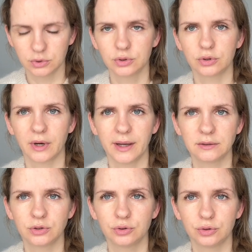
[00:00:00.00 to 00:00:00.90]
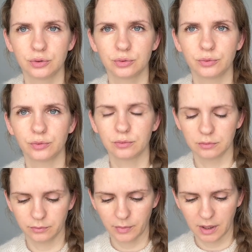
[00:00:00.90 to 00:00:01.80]
tried to
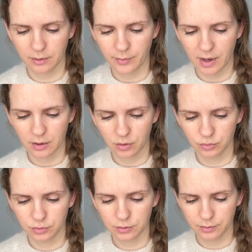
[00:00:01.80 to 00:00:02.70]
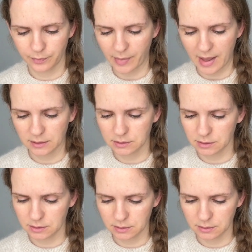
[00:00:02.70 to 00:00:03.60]
make my own
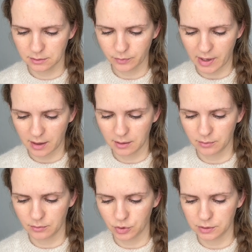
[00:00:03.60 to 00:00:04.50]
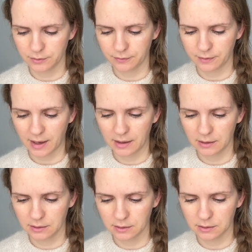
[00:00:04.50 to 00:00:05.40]
pattern by
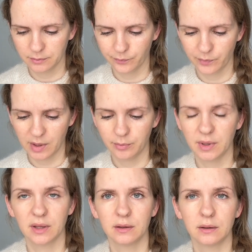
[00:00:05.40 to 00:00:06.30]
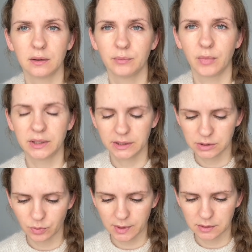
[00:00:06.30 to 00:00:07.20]
modifying maybe a Monday
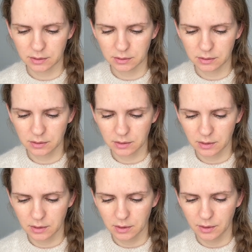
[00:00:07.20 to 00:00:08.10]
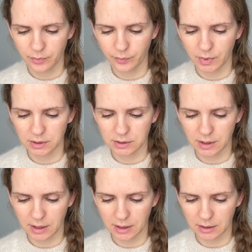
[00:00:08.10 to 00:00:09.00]
sweater, but
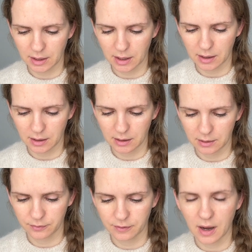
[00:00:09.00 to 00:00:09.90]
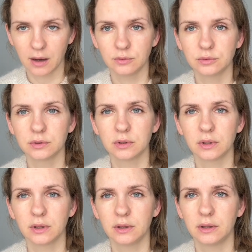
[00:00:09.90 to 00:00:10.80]
then I found
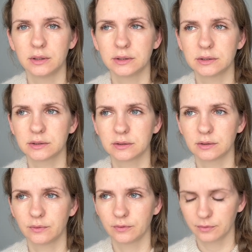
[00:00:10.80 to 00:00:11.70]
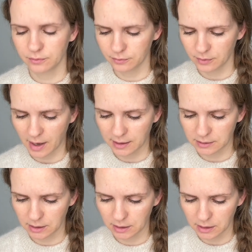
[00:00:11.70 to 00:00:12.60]
this
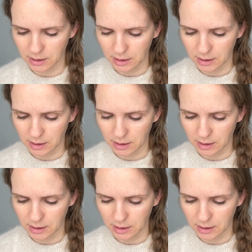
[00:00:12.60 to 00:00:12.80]
Friday